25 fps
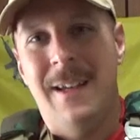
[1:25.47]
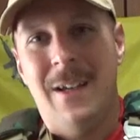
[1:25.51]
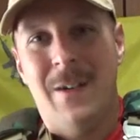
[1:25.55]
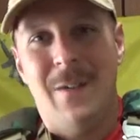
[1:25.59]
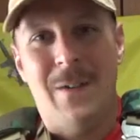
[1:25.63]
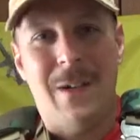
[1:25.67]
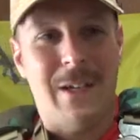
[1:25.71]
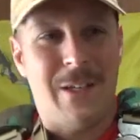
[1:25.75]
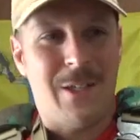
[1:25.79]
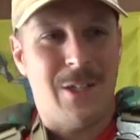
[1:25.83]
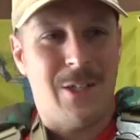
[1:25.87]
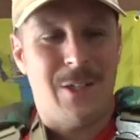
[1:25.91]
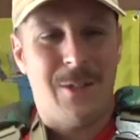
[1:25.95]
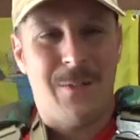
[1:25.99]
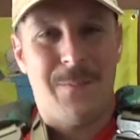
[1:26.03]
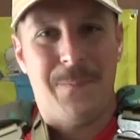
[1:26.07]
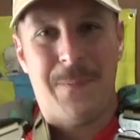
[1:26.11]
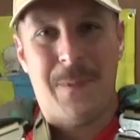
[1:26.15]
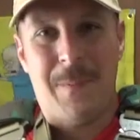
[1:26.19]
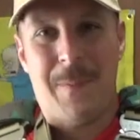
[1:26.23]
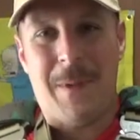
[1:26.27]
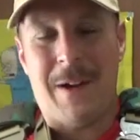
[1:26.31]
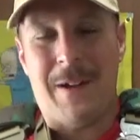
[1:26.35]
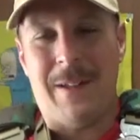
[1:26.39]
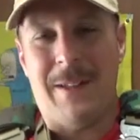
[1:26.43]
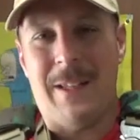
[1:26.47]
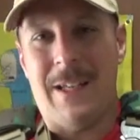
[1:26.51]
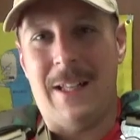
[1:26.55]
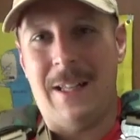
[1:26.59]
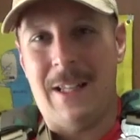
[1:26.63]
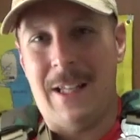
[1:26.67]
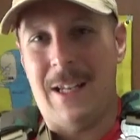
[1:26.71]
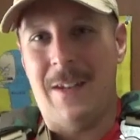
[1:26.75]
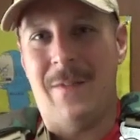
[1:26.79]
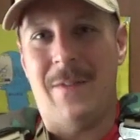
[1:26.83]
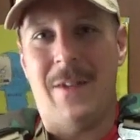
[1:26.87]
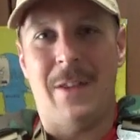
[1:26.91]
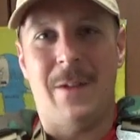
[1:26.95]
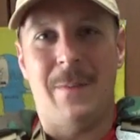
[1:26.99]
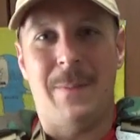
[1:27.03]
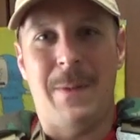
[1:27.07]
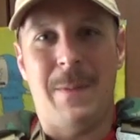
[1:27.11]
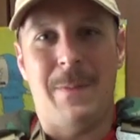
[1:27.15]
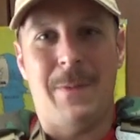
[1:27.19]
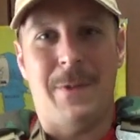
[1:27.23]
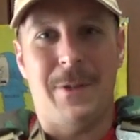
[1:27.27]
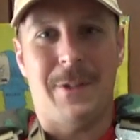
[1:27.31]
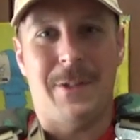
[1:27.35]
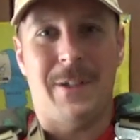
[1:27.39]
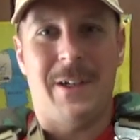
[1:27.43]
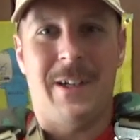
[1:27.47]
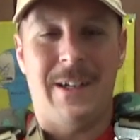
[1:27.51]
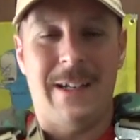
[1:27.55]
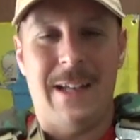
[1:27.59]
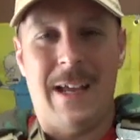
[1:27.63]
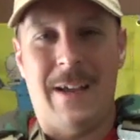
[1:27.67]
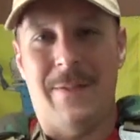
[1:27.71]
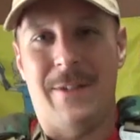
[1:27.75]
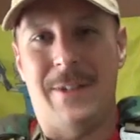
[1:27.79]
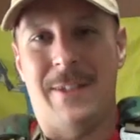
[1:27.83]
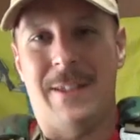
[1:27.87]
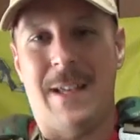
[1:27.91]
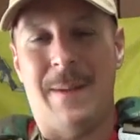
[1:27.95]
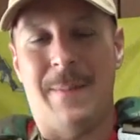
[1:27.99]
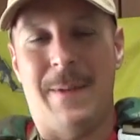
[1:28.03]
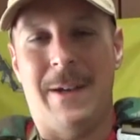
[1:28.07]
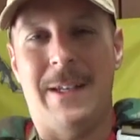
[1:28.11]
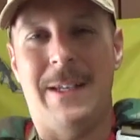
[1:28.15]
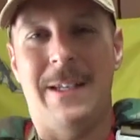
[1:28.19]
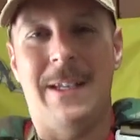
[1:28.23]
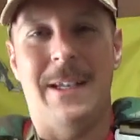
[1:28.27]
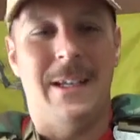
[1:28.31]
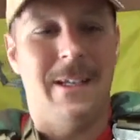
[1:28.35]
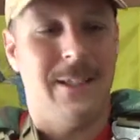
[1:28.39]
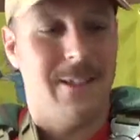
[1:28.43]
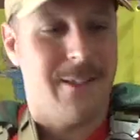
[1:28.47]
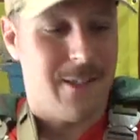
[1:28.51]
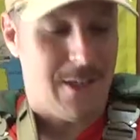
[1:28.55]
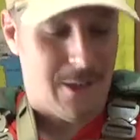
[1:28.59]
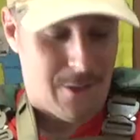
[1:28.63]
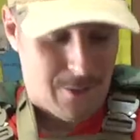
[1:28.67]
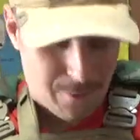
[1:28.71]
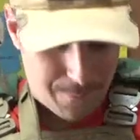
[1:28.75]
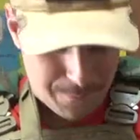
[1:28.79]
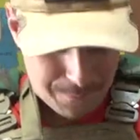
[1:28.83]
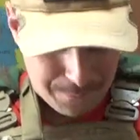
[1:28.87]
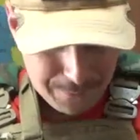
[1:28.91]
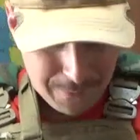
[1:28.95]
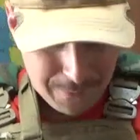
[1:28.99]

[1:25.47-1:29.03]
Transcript: which apparently a lot of other people started to have the same idea, so.